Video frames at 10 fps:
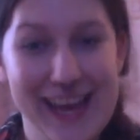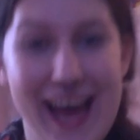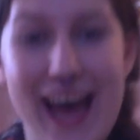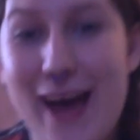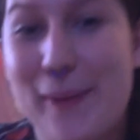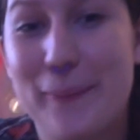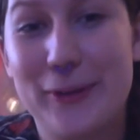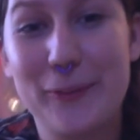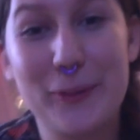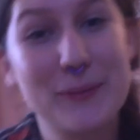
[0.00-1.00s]
but
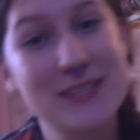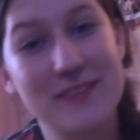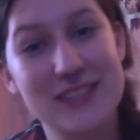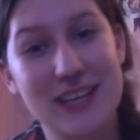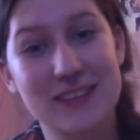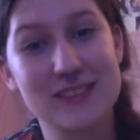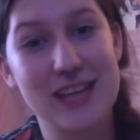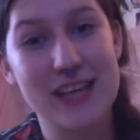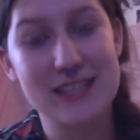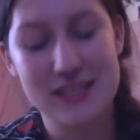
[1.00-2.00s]
the purpose of this
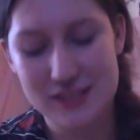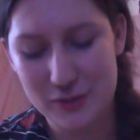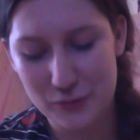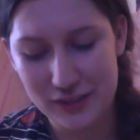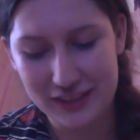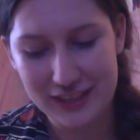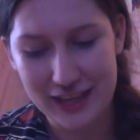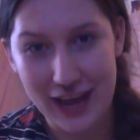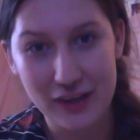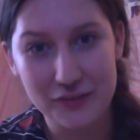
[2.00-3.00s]
exercise is to really
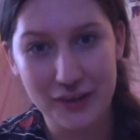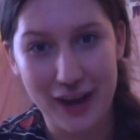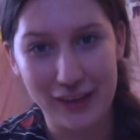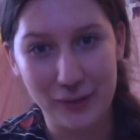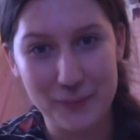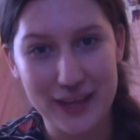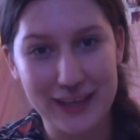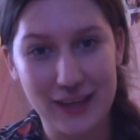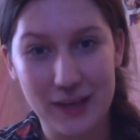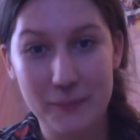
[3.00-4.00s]
get out of your
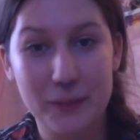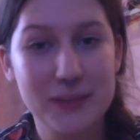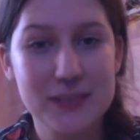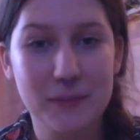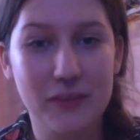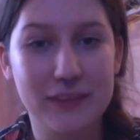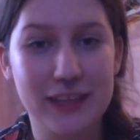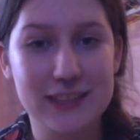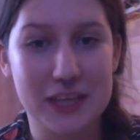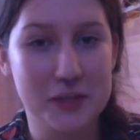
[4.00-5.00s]
element and maybe smell
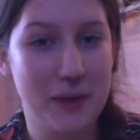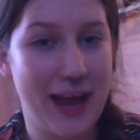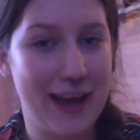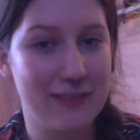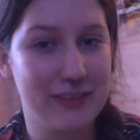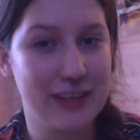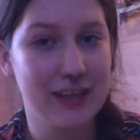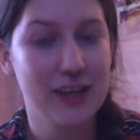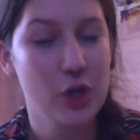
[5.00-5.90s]
things that you haven't